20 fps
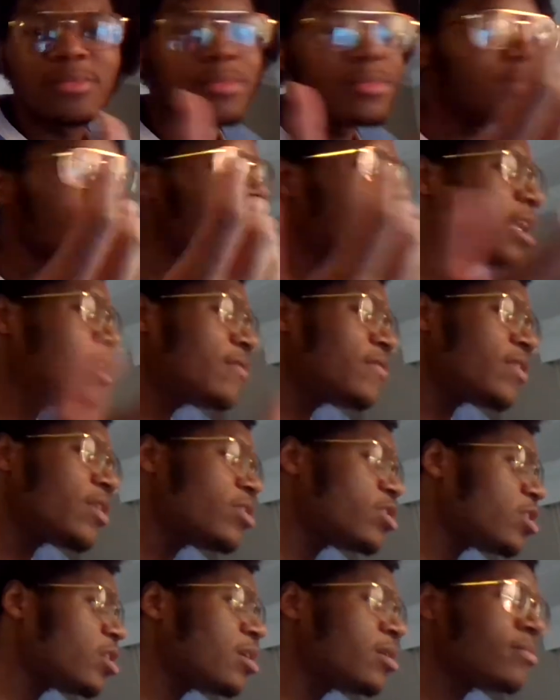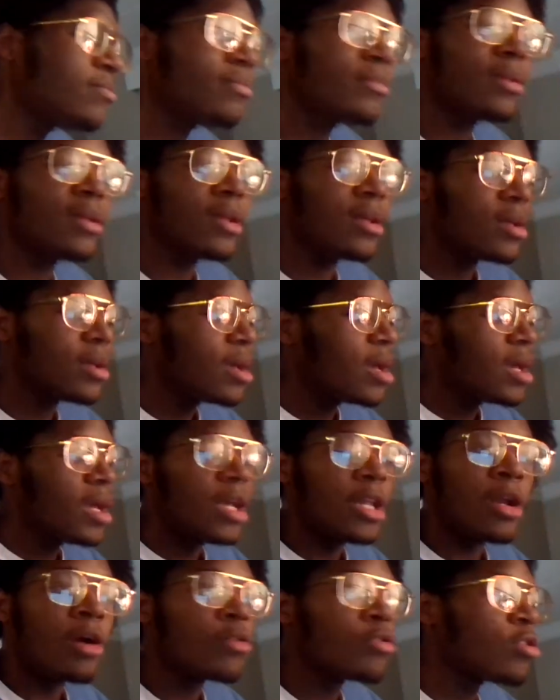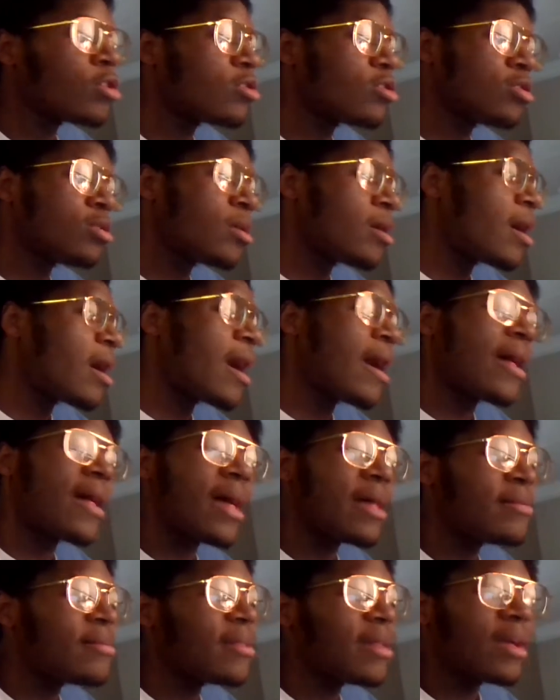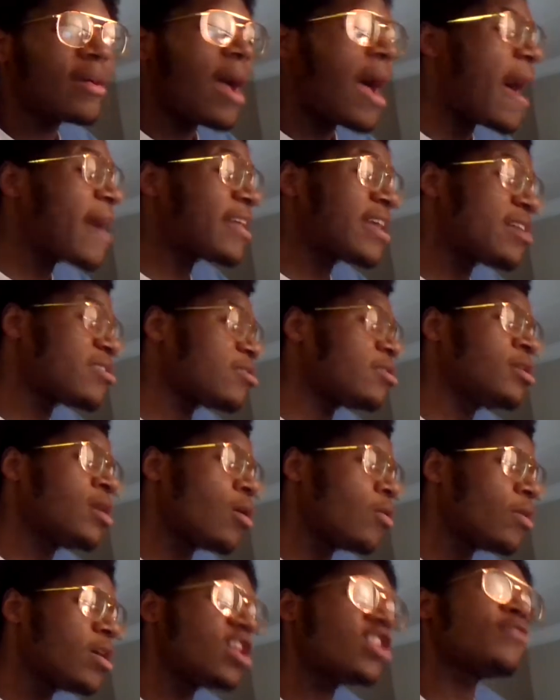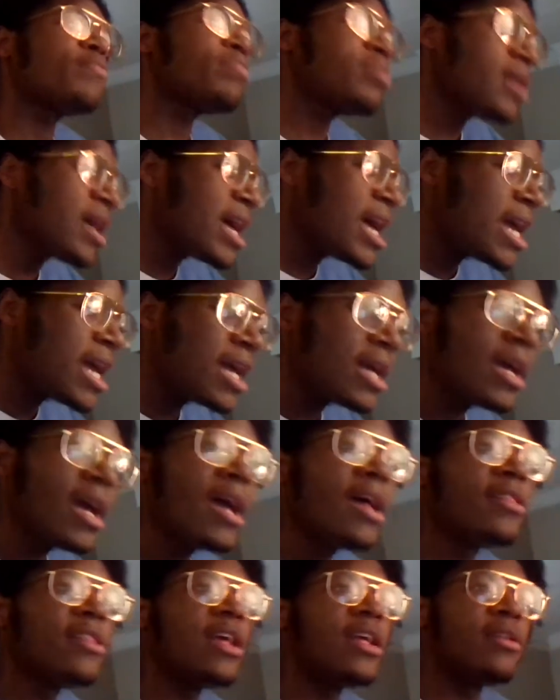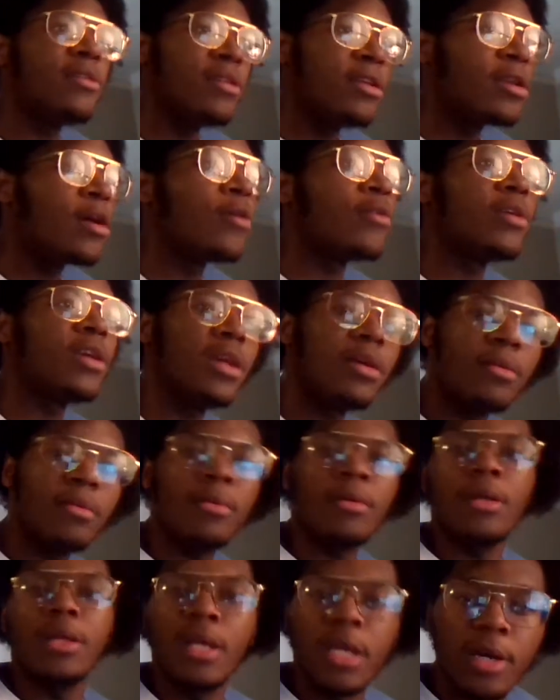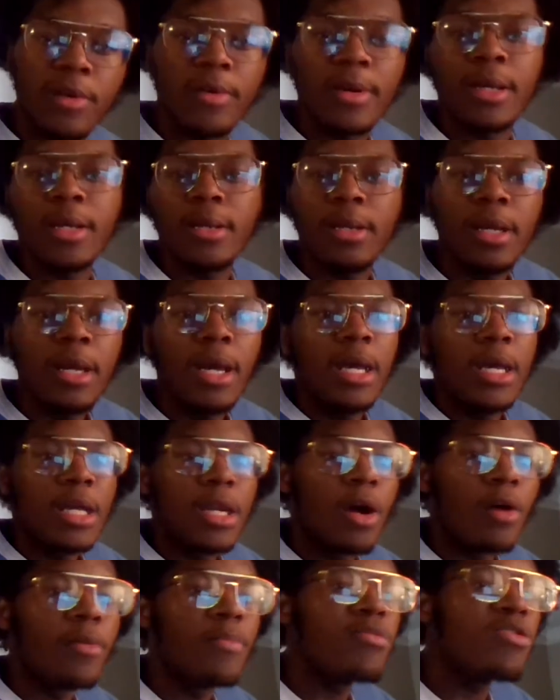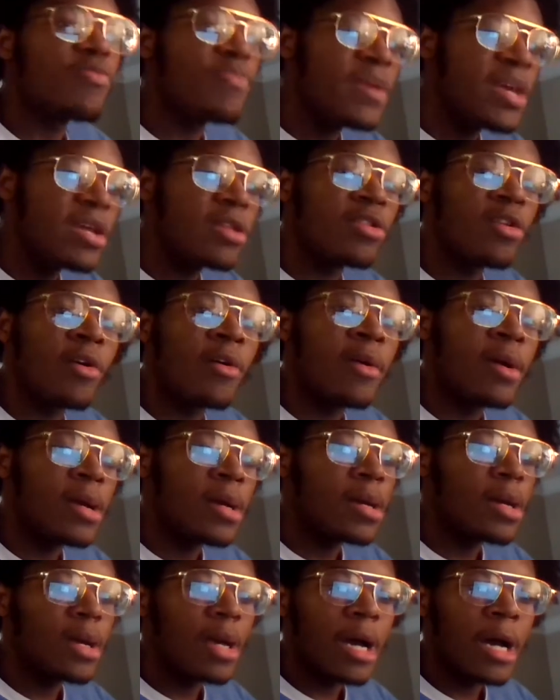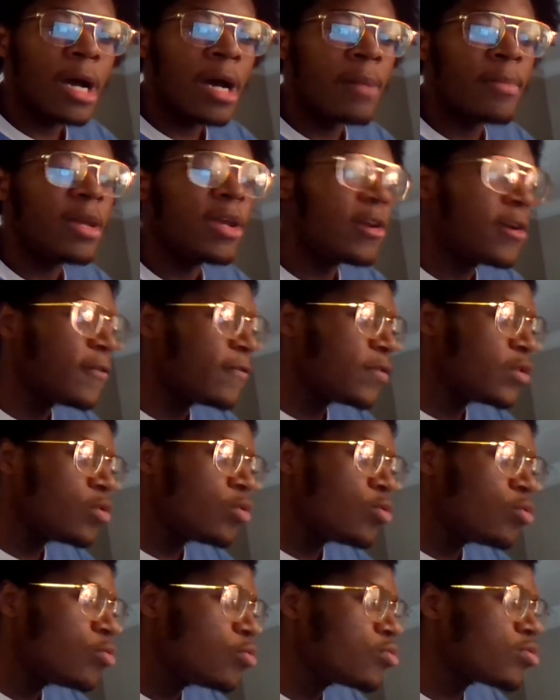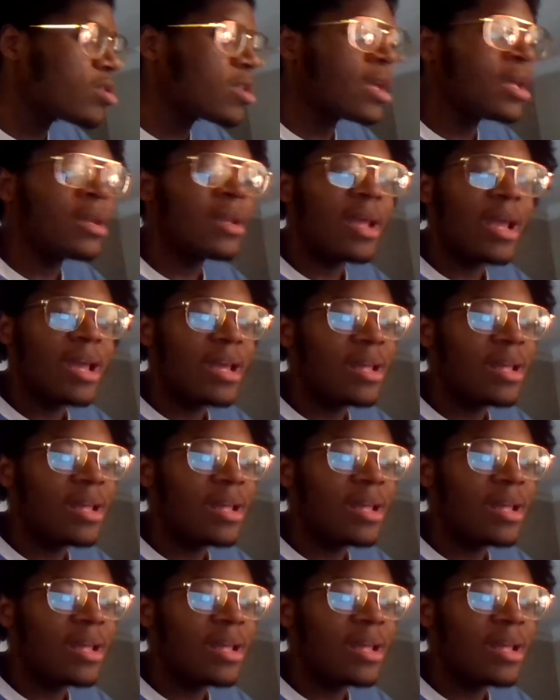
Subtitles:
television, you know, just, I guess, you know, his play, then, you know, hearing, you know, him speak during interviews and